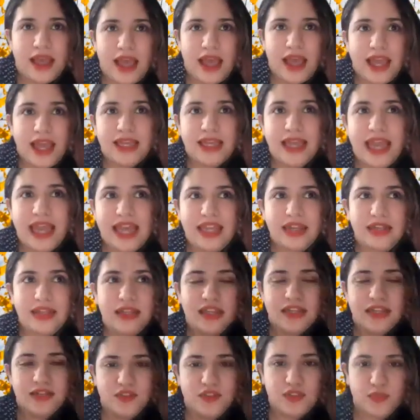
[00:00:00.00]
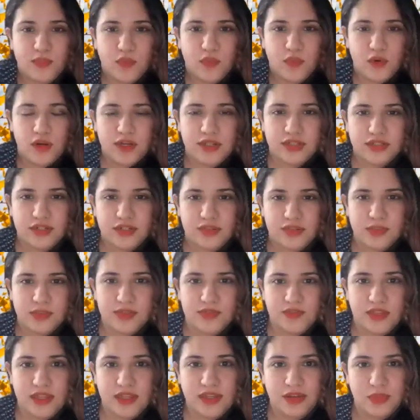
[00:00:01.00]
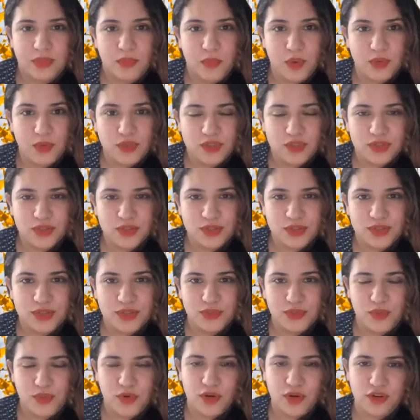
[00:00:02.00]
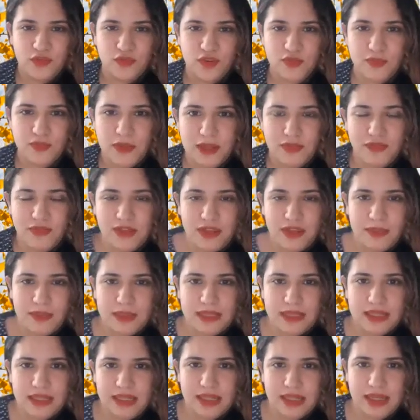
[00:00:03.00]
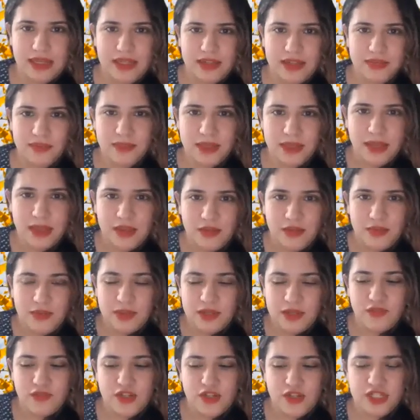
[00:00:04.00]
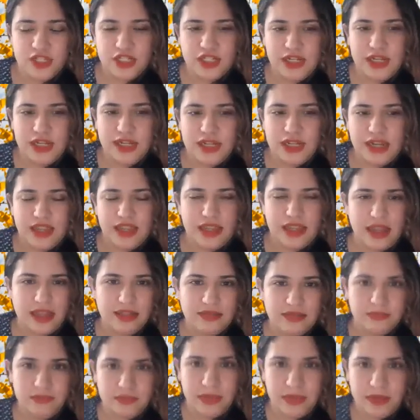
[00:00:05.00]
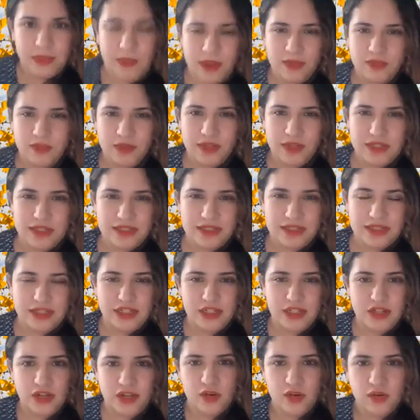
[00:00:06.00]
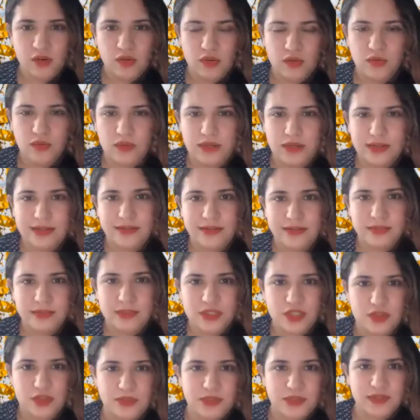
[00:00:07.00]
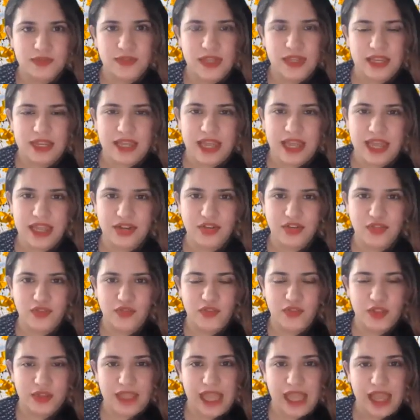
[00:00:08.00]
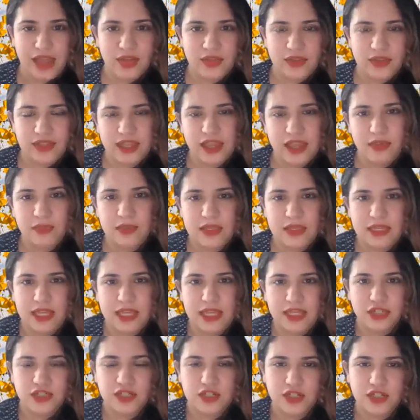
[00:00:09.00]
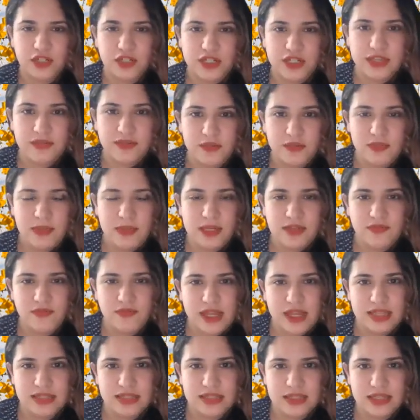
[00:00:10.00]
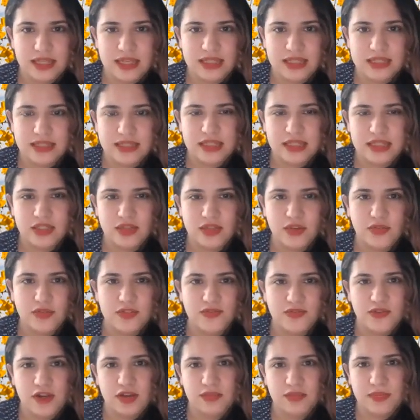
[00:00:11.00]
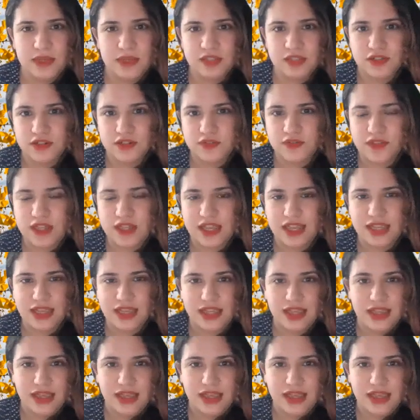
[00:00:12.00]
I had a lot of support in terms of like emotional support from my family. Being first gen, my mom really didn't know in terms of like how to fill out the application or giving me advice in that sense. So it was very much of like,